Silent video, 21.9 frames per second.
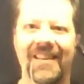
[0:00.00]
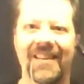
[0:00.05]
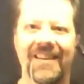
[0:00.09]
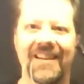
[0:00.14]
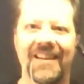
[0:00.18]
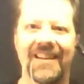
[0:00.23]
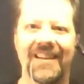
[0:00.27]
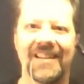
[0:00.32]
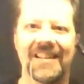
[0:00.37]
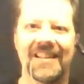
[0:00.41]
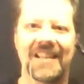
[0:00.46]

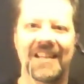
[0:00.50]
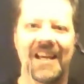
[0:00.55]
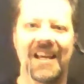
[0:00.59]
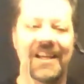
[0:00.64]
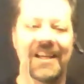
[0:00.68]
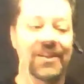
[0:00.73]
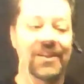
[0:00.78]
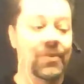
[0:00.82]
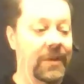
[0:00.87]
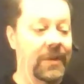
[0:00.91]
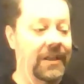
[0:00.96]
In this case,
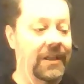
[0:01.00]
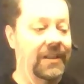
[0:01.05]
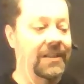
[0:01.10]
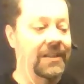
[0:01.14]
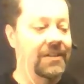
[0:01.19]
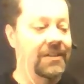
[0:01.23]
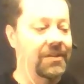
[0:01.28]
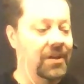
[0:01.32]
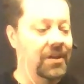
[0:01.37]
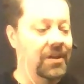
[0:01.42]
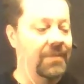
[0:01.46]
we can
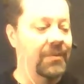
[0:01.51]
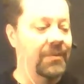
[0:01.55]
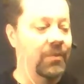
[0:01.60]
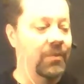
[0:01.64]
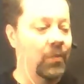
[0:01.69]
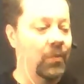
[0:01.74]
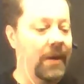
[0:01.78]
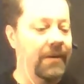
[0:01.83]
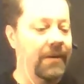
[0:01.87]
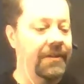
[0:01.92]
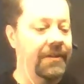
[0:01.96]
determine
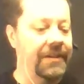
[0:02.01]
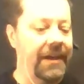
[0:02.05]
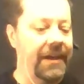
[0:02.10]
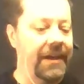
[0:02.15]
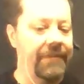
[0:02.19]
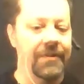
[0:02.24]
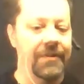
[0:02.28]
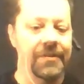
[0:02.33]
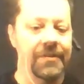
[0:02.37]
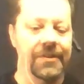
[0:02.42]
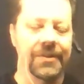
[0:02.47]
where it
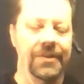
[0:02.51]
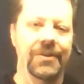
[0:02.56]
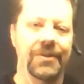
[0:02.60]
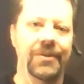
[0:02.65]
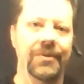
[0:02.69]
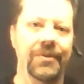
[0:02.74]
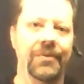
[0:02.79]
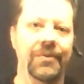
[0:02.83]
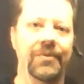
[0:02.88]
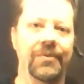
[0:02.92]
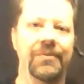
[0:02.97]
diverges
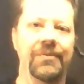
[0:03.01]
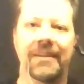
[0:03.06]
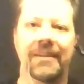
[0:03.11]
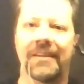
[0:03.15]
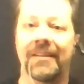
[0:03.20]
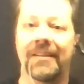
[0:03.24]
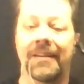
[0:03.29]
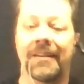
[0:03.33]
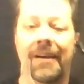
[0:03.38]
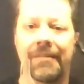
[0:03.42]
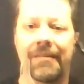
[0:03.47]
to.
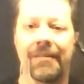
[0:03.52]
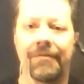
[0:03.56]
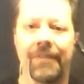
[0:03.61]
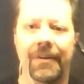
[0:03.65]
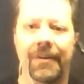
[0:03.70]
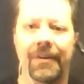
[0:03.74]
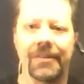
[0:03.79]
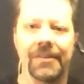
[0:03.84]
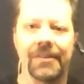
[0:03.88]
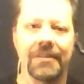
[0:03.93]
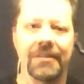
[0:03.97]
Other
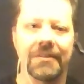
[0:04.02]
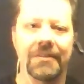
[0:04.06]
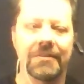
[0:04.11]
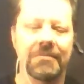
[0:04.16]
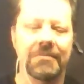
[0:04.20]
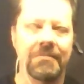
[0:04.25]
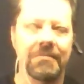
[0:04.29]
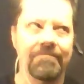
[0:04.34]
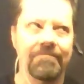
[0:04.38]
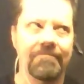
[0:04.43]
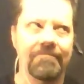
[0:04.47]
functions,
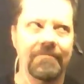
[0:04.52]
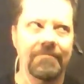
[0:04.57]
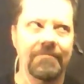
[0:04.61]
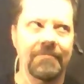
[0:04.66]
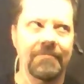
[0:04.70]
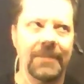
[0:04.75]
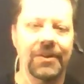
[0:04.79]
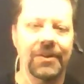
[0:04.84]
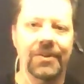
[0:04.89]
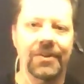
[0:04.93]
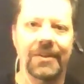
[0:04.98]
it
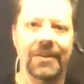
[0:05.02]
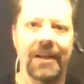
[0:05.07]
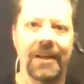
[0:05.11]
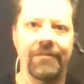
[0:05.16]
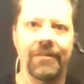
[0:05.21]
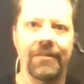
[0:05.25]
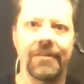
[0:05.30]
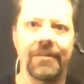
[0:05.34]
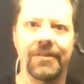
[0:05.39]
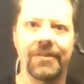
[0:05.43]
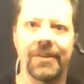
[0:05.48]
just
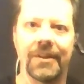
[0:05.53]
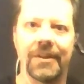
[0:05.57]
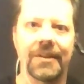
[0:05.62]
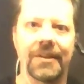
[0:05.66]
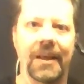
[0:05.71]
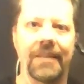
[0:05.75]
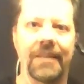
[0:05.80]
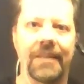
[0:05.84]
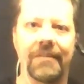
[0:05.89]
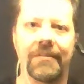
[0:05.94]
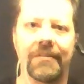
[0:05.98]
diverges,
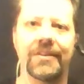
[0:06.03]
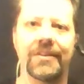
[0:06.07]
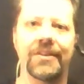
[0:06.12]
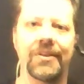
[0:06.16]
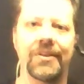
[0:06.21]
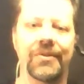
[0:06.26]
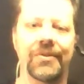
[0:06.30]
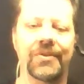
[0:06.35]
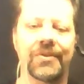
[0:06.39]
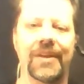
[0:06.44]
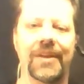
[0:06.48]
and there is no
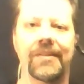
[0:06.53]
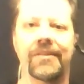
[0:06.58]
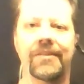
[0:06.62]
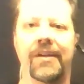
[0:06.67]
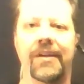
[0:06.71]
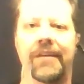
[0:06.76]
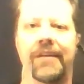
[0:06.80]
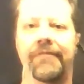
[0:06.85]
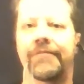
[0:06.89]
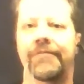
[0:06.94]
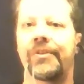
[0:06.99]
sense
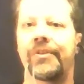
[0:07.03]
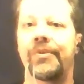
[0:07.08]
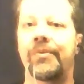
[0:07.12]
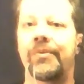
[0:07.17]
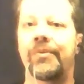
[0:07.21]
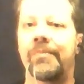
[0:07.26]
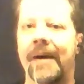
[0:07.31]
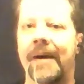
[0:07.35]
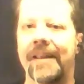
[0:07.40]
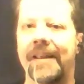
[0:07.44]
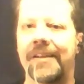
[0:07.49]
of 2
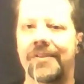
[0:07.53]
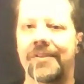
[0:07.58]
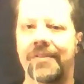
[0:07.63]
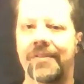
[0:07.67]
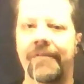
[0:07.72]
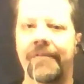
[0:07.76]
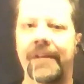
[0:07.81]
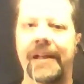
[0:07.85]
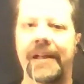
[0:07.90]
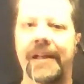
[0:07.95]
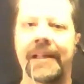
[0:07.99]
minus
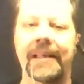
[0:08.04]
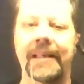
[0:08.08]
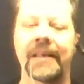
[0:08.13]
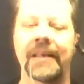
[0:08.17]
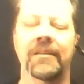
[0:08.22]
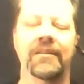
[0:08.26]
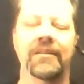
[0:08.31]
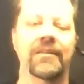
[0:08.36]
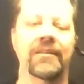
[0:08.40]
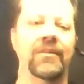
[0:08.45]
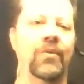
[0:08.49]
infinity
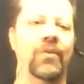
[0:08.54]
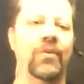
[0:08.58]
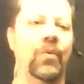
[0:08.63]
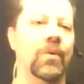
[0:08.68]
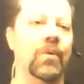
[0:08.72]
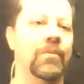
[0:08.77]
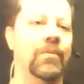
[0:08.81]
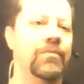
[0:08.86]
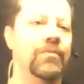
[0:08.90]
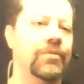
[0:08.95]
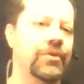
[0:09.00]
or
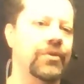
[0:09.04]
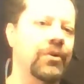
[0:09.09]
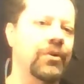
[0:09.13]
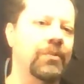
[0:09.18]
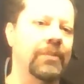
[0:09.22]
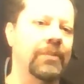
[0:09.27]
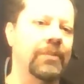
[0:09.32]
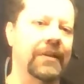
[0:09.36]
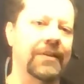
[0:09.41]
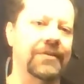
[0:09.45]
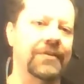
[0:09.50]
2
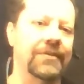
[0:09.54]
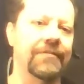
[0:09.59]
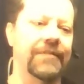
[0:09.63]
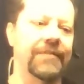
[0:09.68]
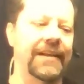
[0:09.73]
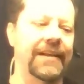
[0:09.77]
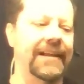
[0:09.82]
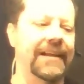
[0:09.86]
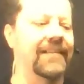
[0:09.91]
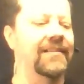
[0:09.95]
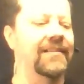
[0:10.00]
plus infinity.